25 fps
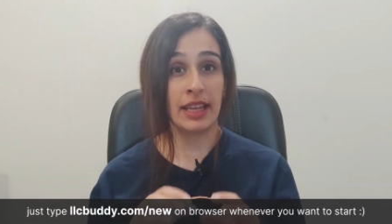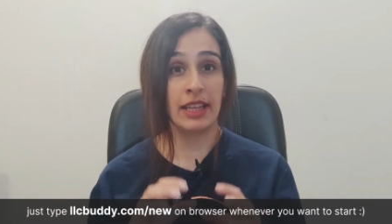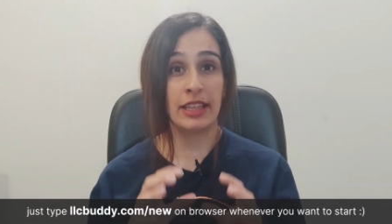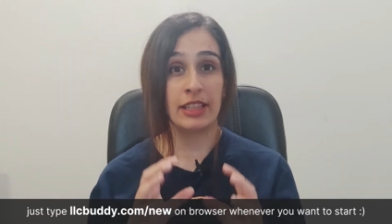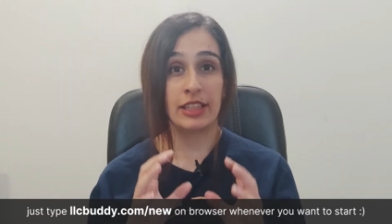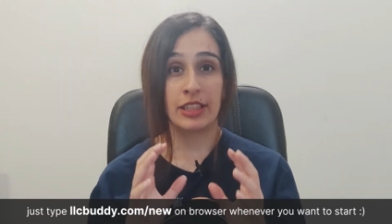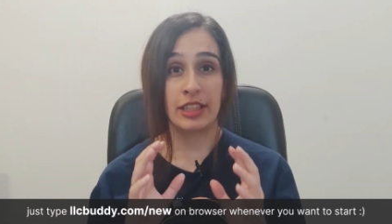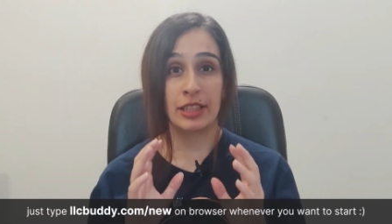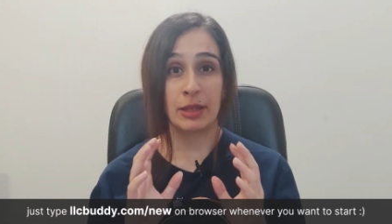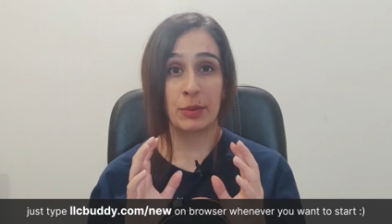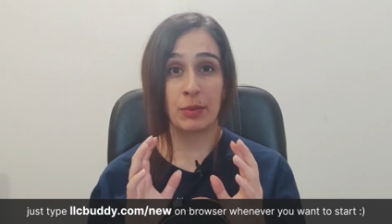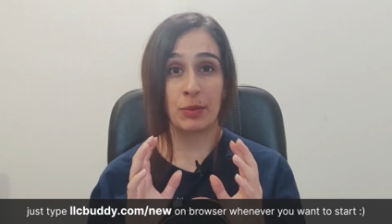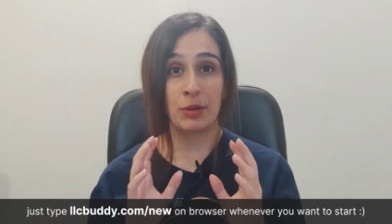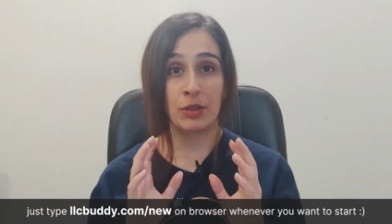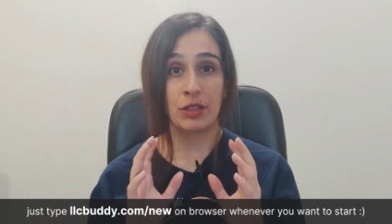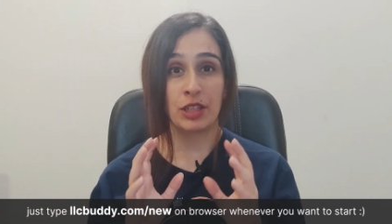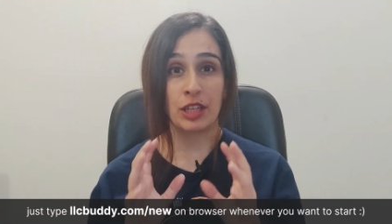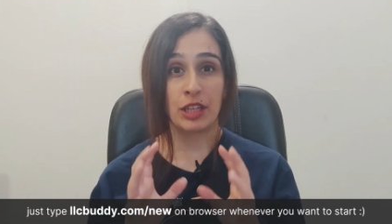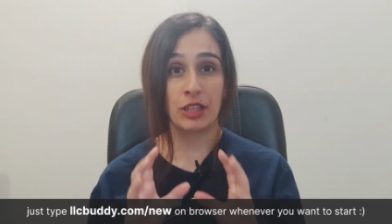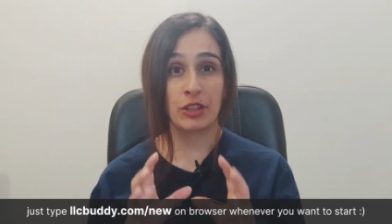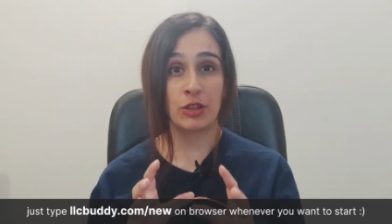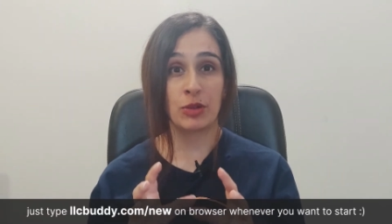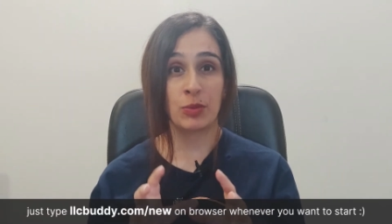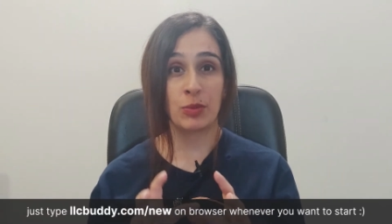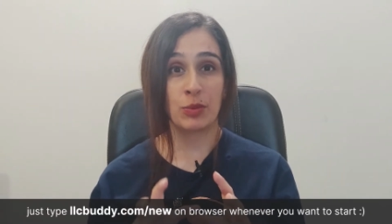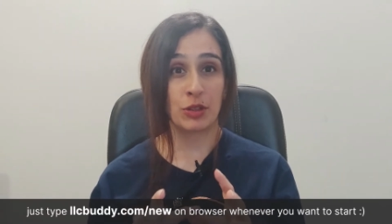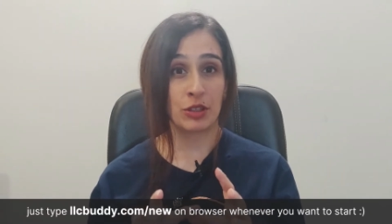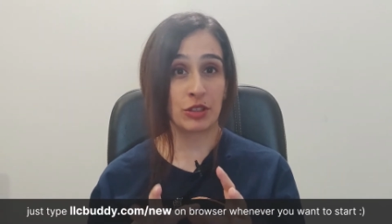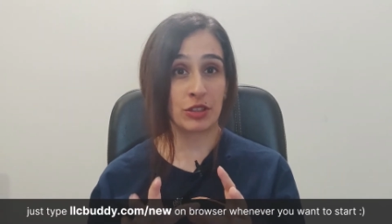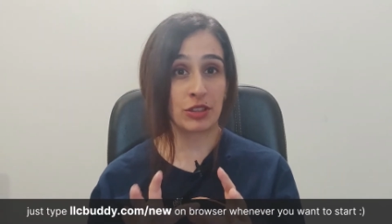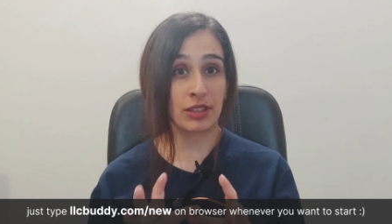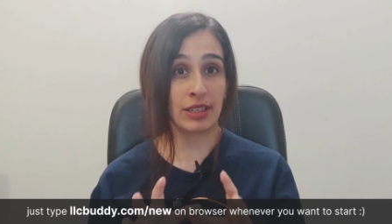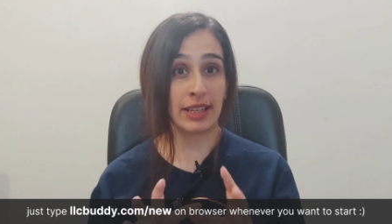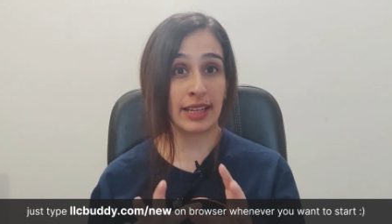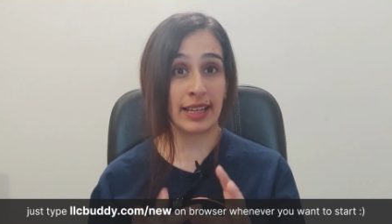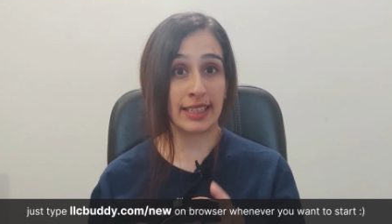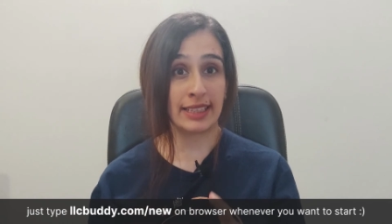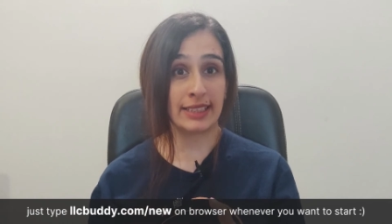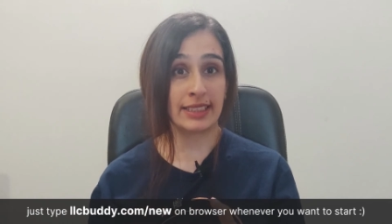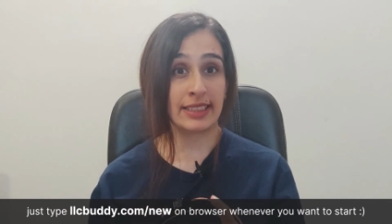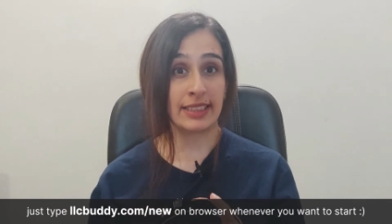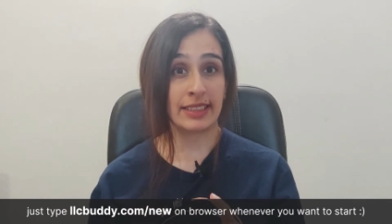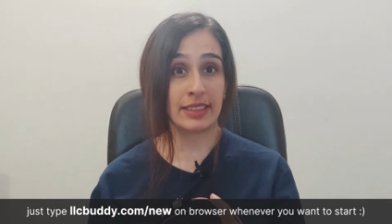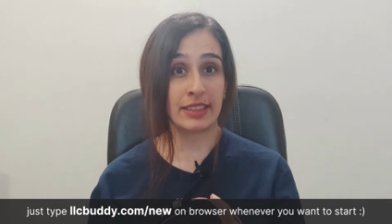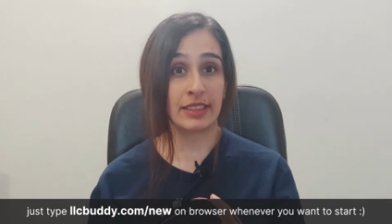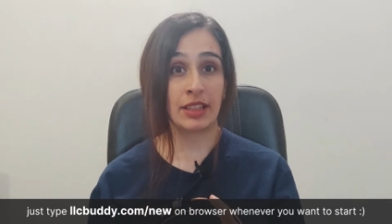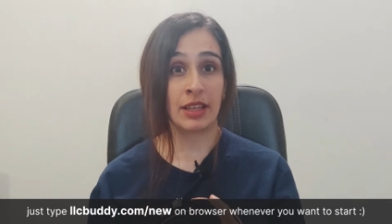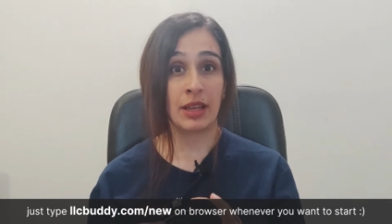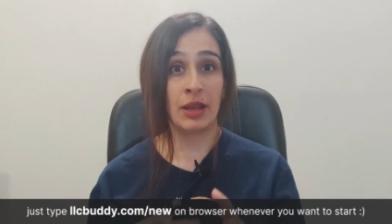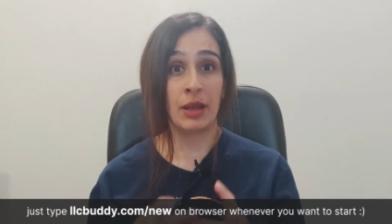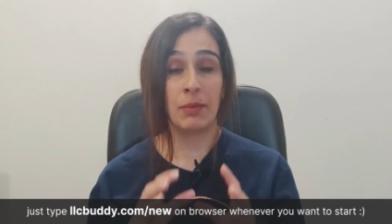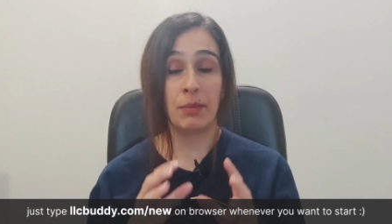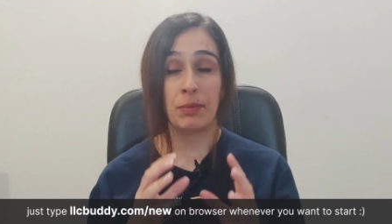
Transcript: It's going to protect your personal assets.